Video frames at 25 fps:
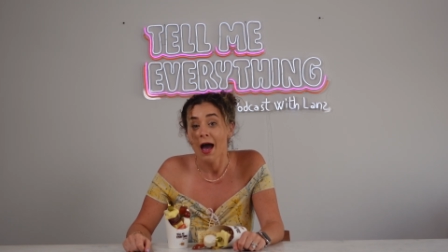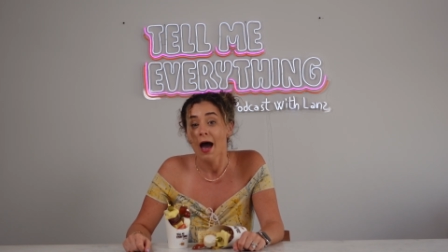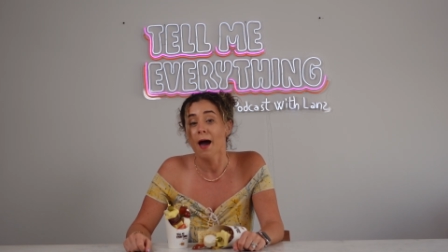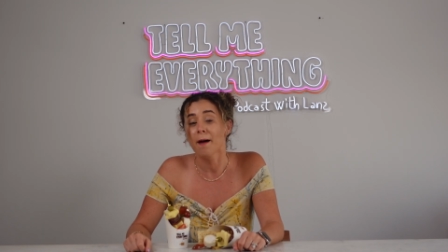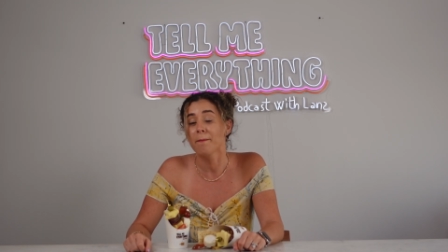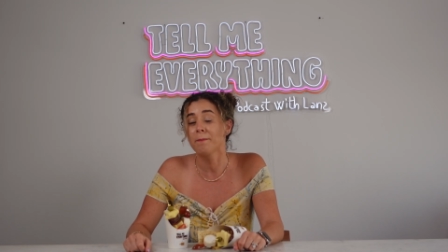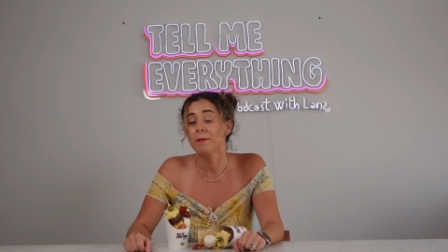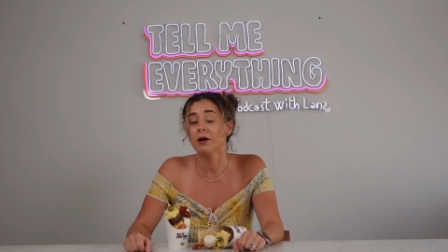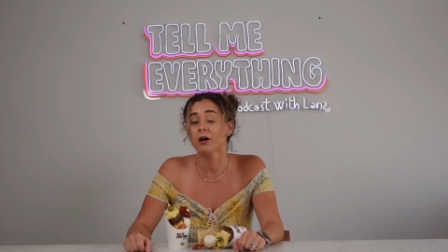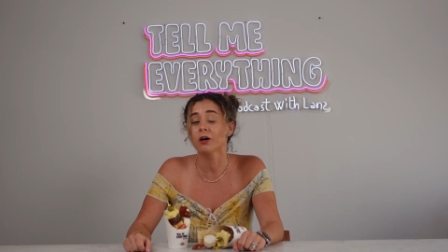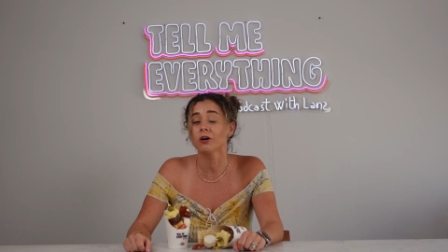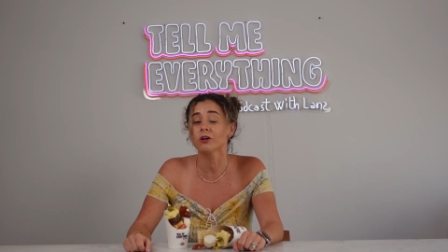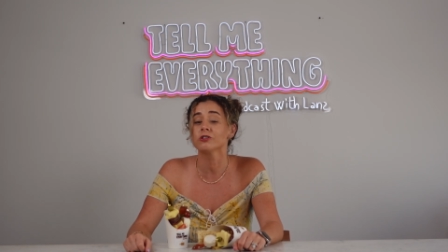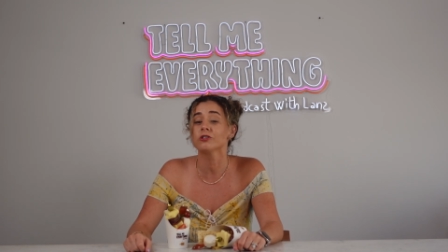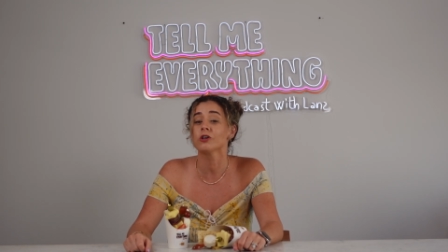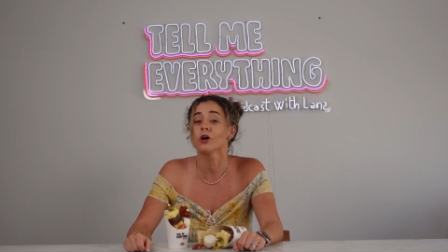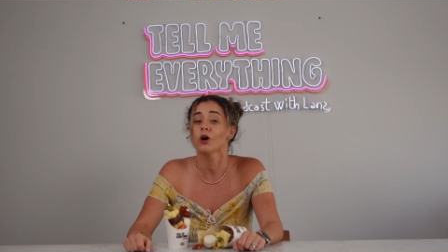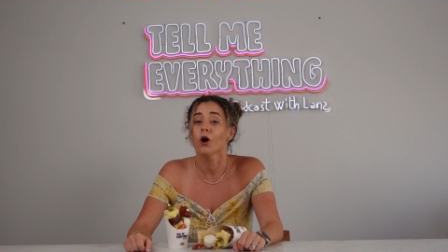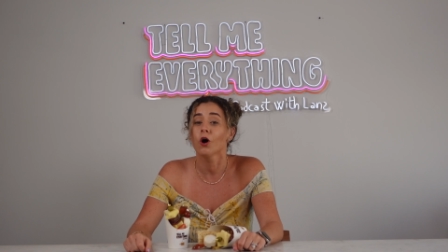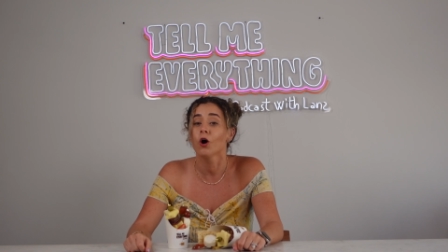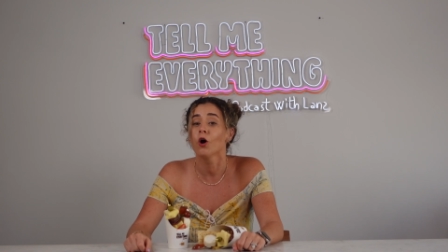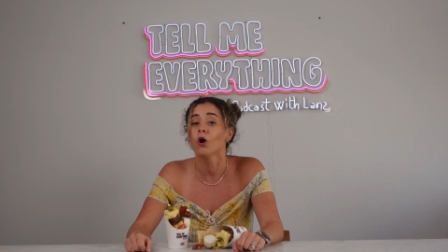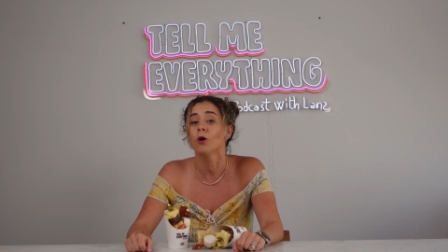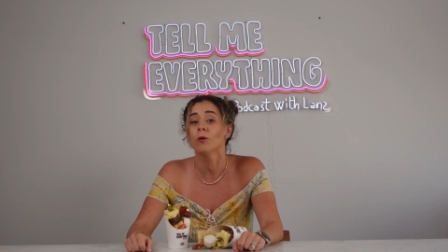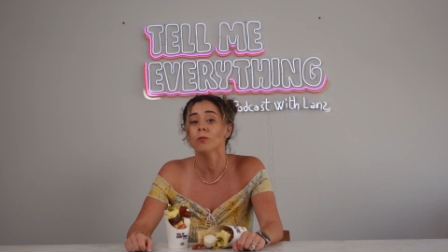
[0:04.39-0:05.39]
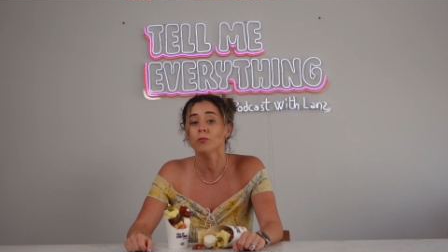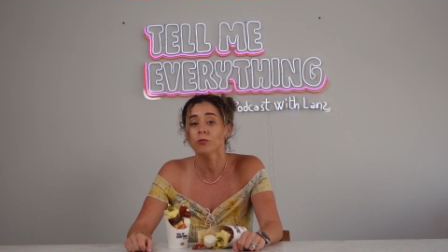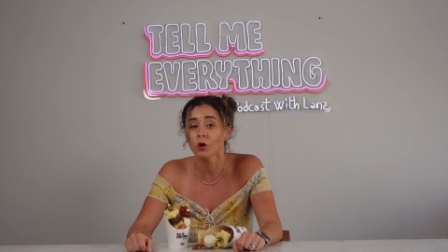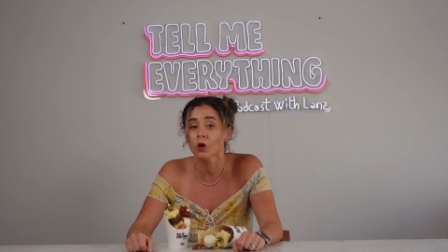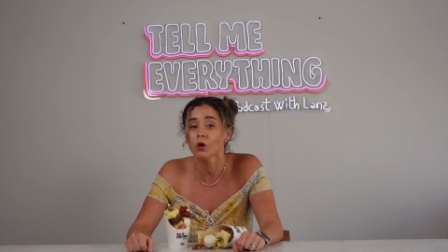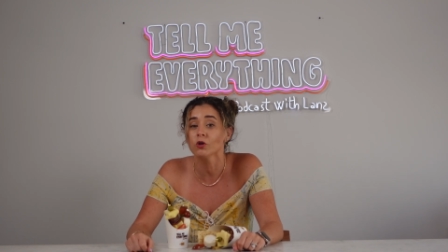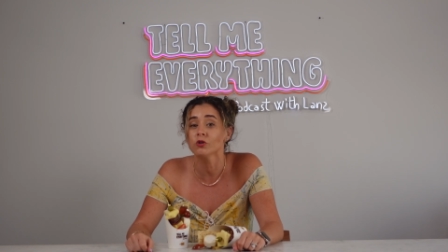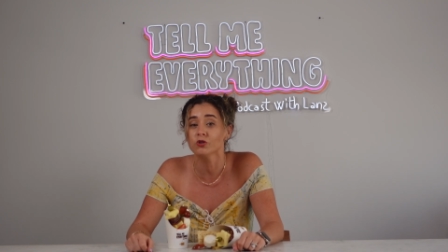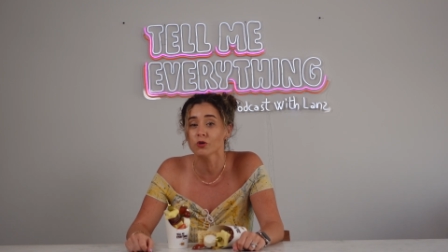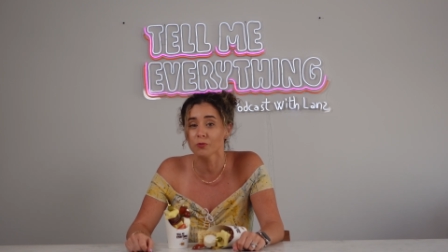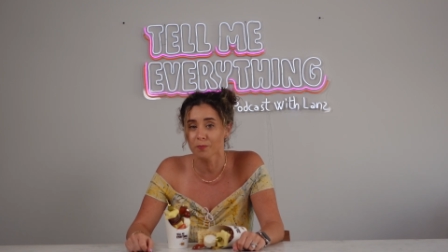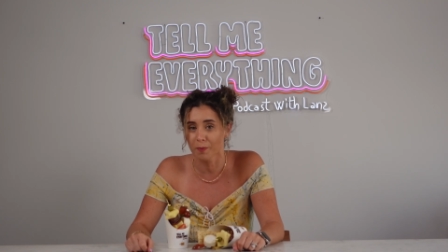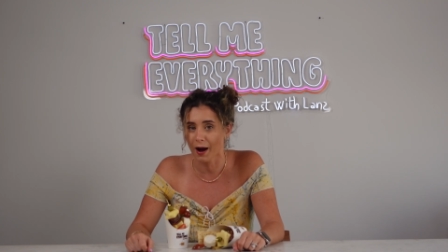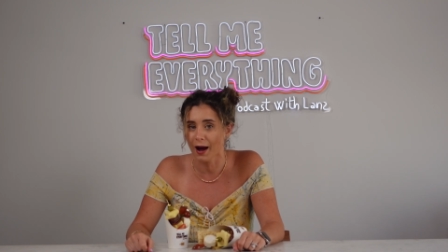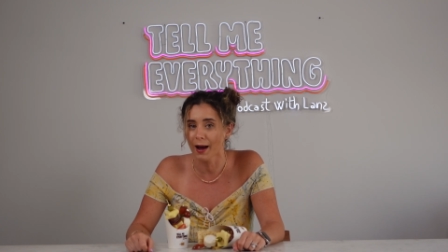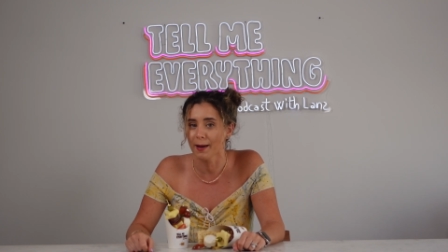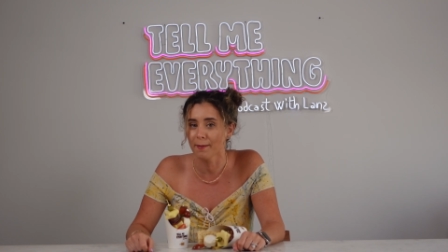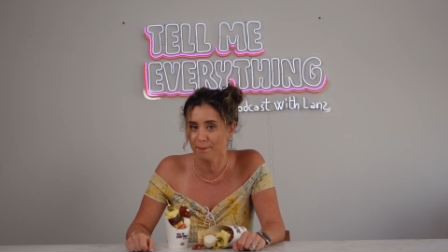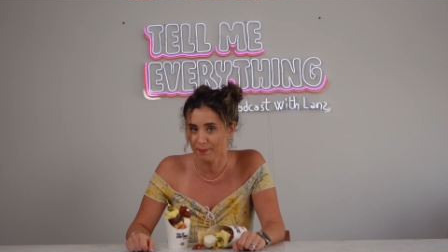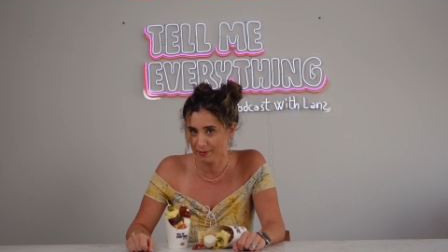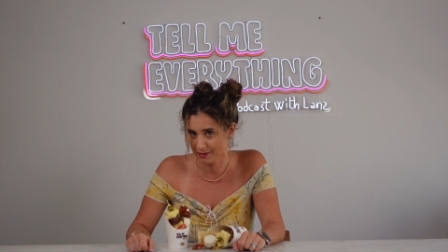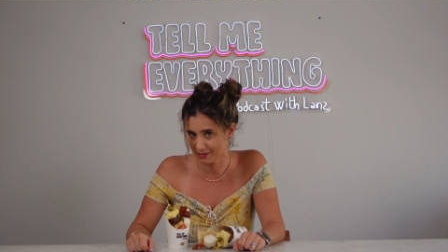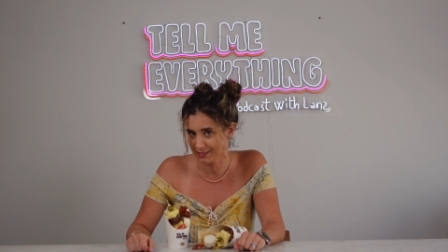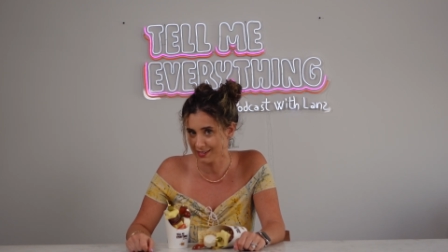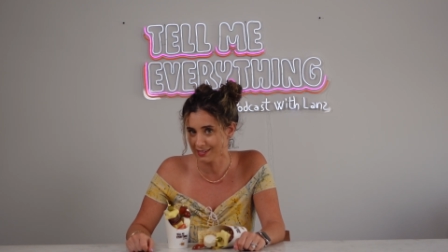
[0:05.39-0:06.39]
Apero is a homegrown
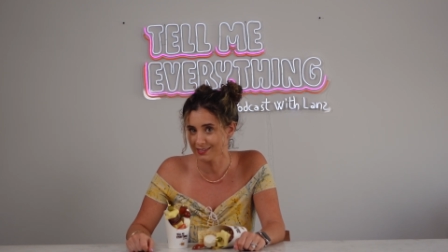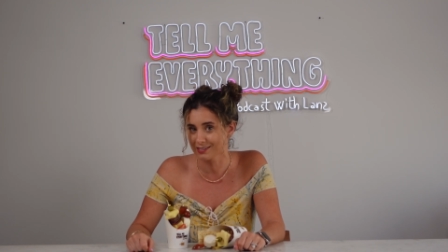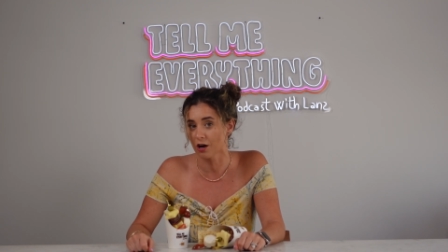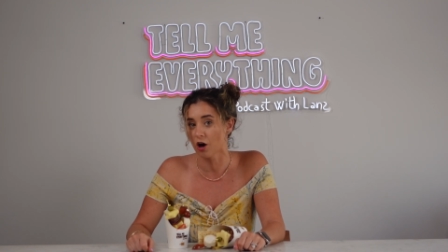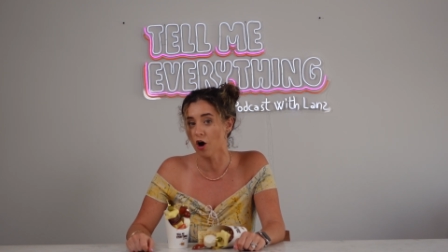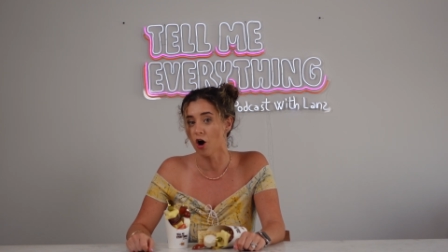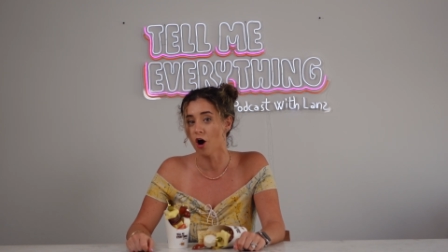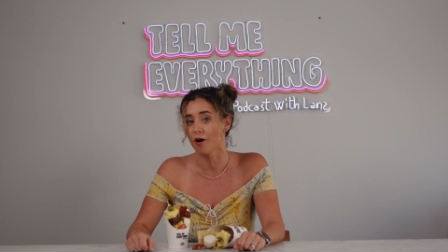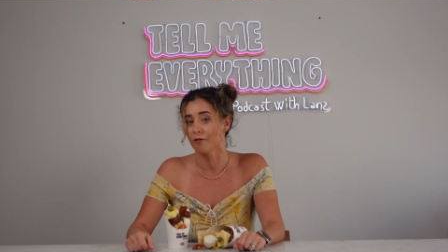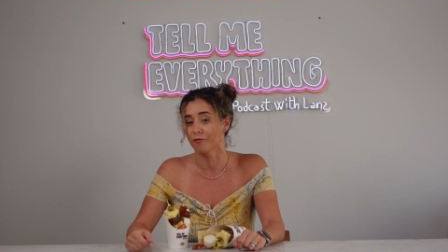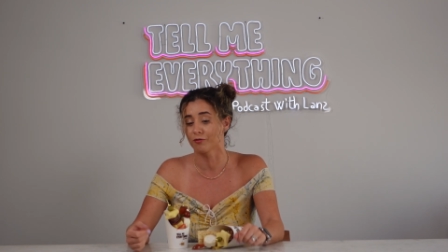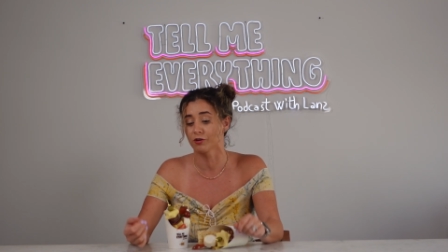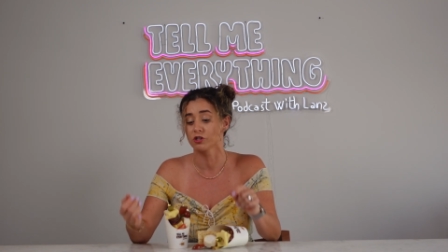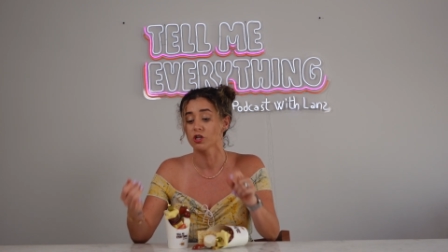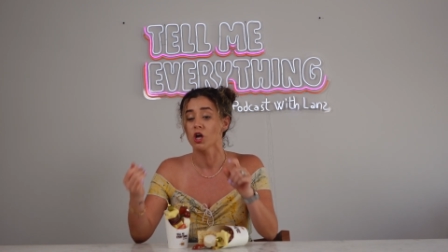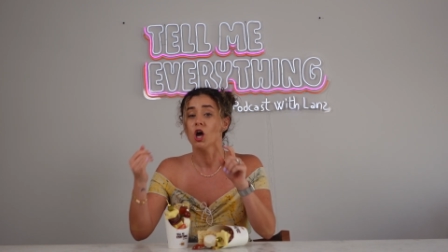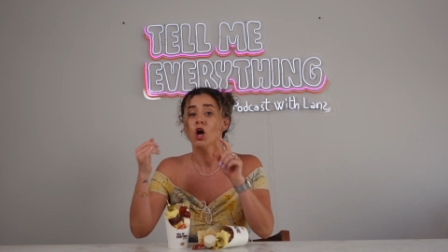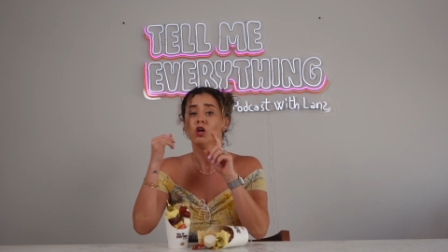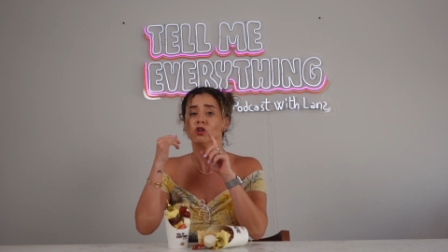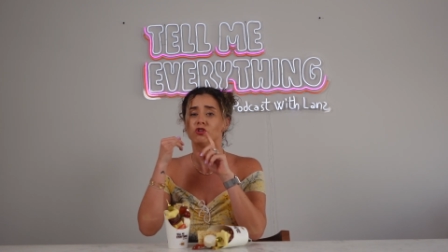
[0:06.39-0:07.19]
Dubai business that offers